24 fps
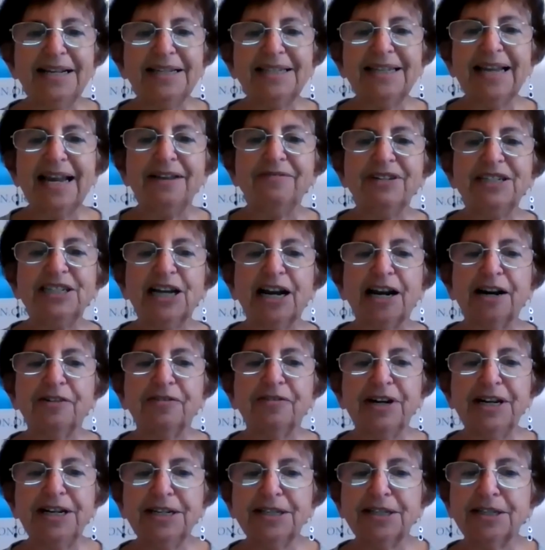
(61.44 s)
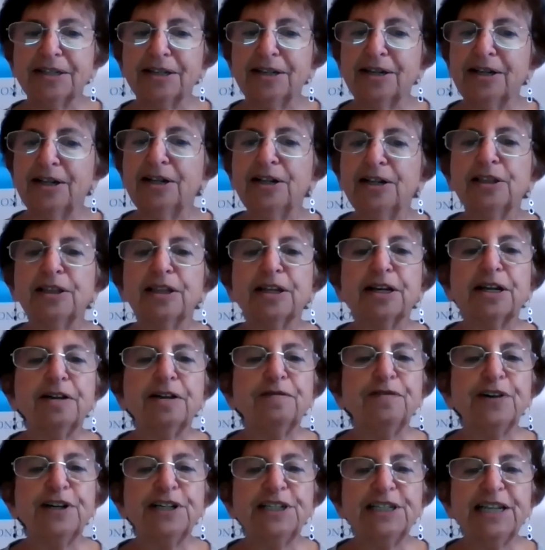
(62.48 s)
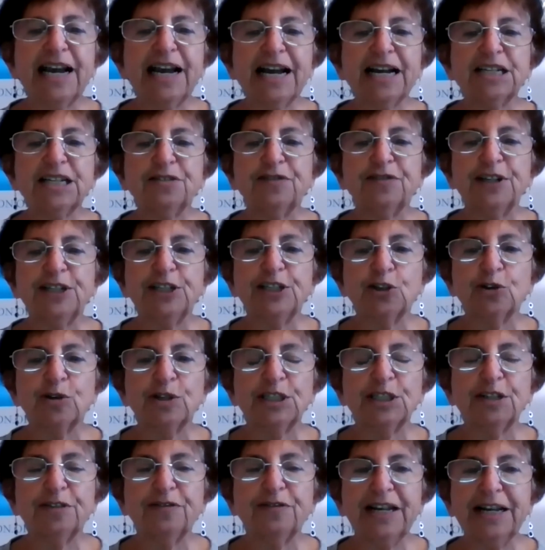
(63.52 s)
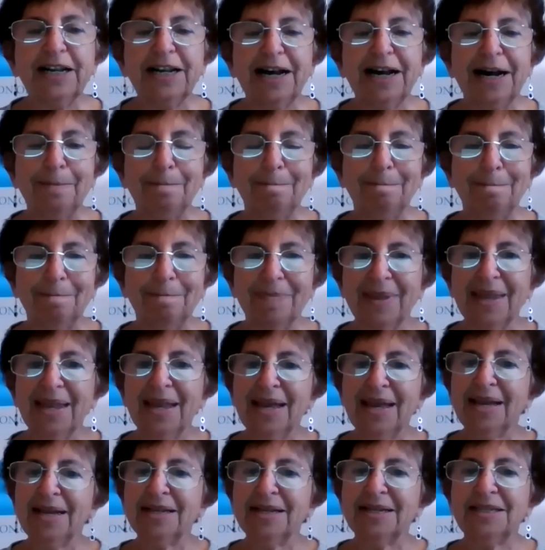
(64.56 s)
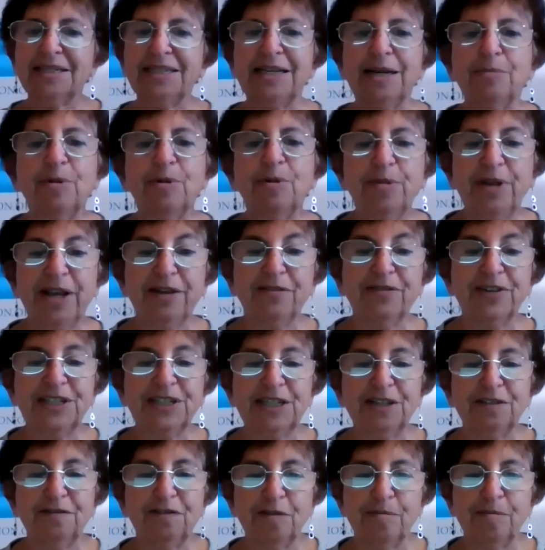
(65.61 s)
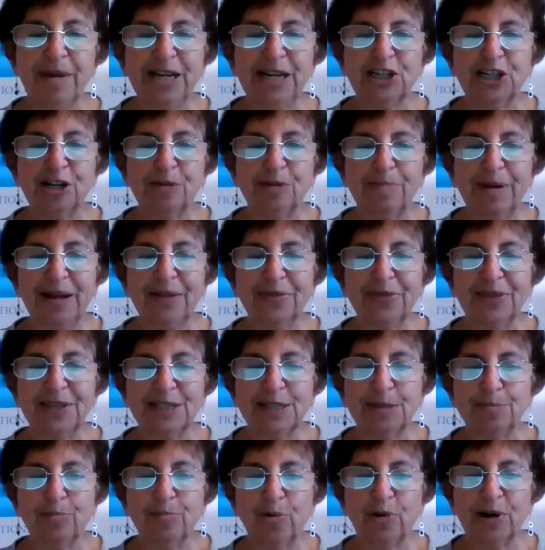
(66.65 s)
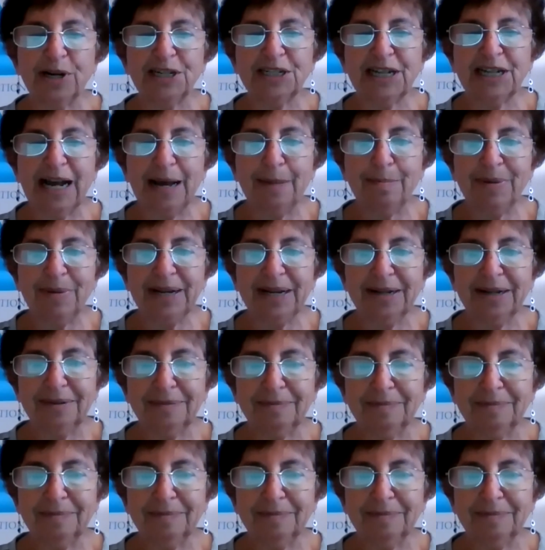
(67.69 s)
is, hey retirees, looking for a tax-free source of income. Tim will give us information about this important topic.